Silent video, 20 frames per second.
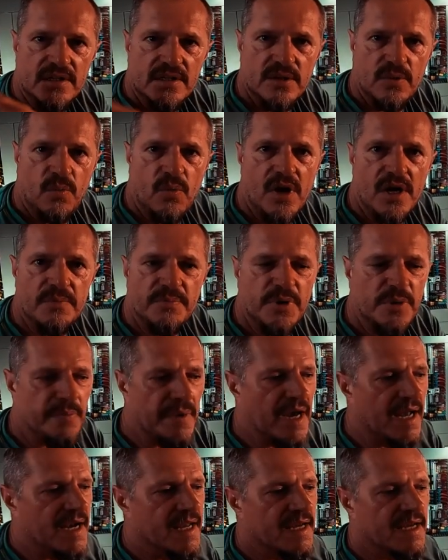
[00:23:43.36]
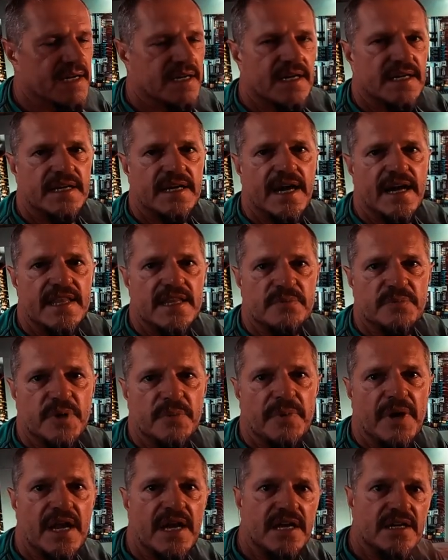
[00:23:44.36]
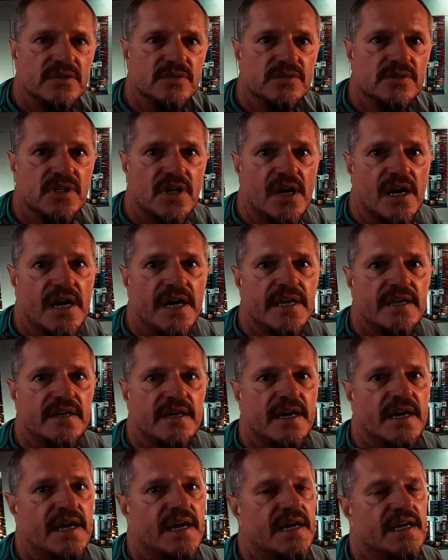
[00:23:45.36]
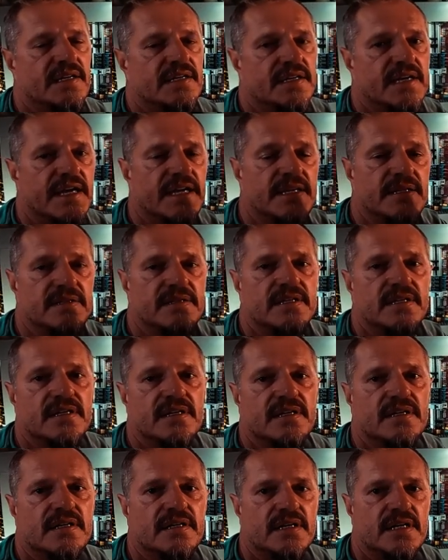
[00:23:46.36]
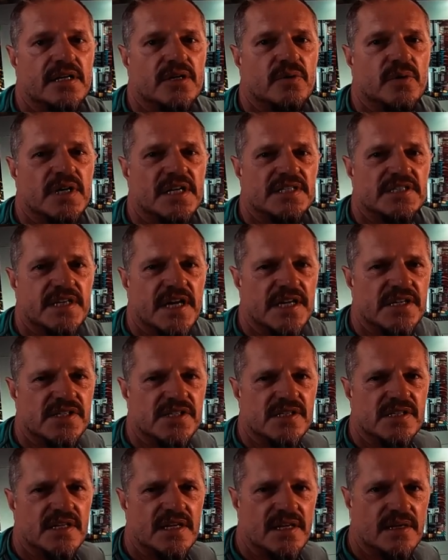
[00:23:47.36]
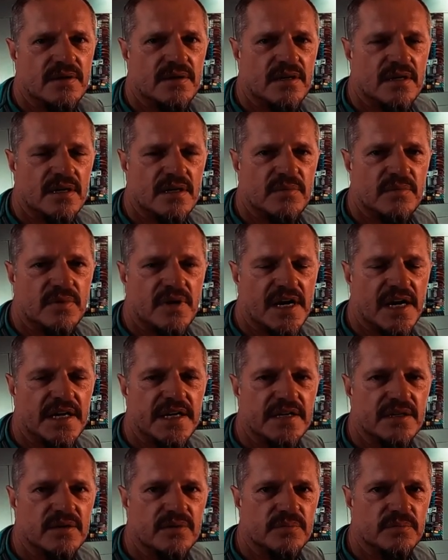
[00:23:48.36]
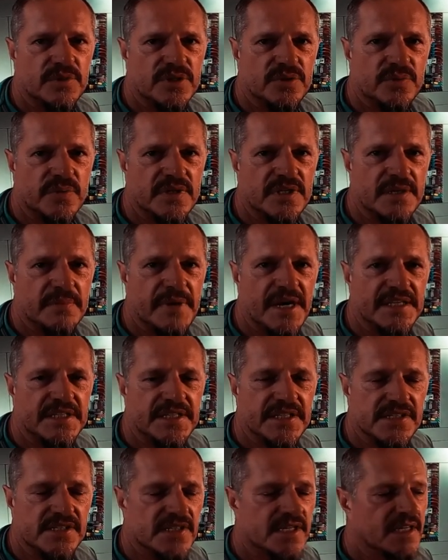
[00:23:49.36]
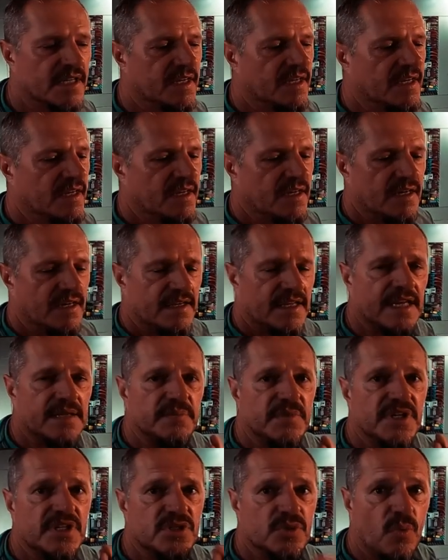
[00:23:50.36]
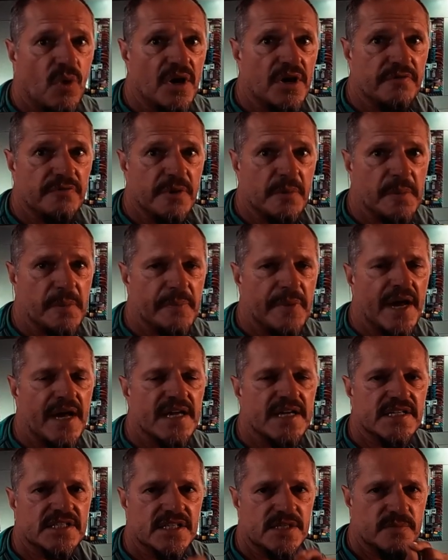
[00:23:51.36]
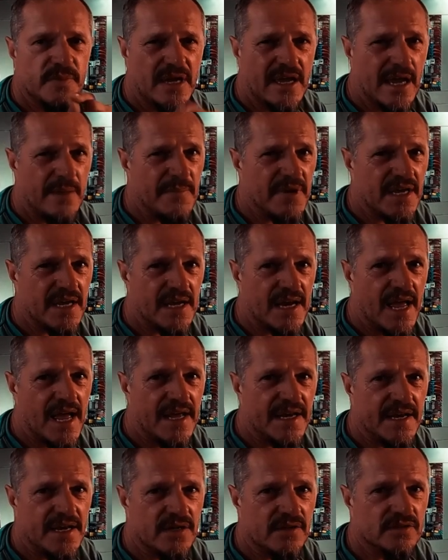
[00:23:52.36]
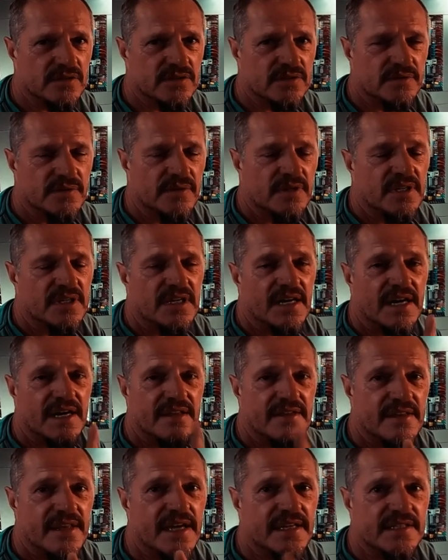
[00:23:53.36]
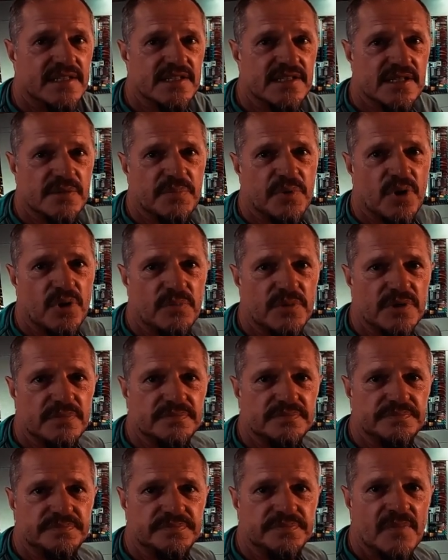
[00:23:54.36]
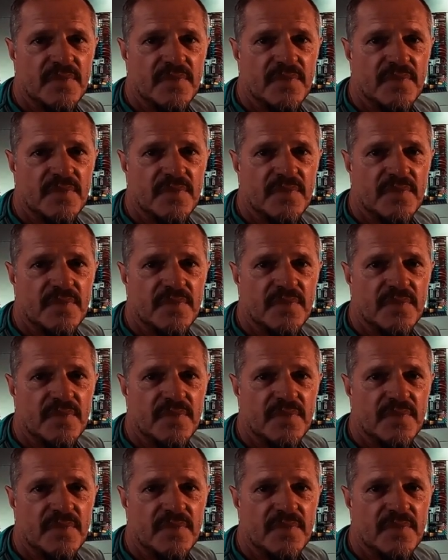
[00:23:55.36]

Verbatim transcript: the one propeller and the other propeller to try and get the equalization um, running between the batteries. That means one of your propellers is becoming an anode and that is a problem.